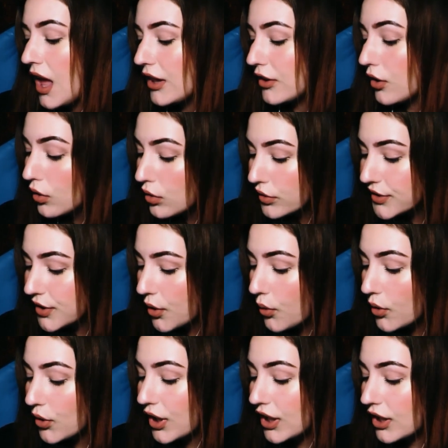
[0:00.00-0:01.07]
And
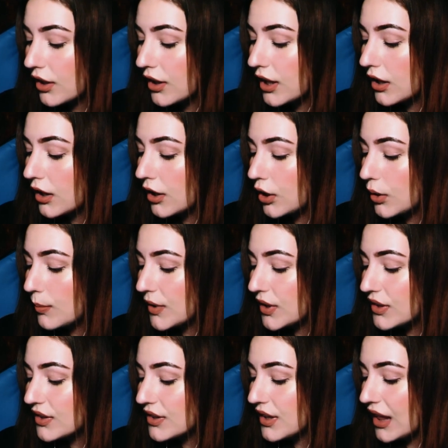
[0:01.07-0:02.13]
also, you cannot kill
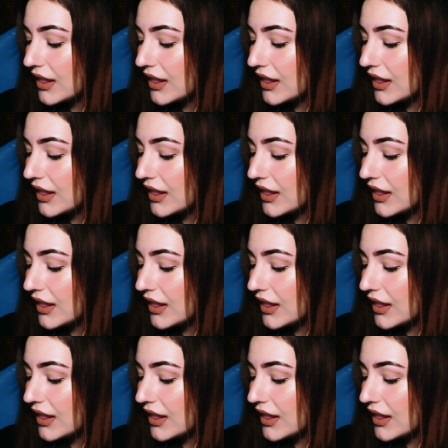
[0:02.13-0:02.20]
humans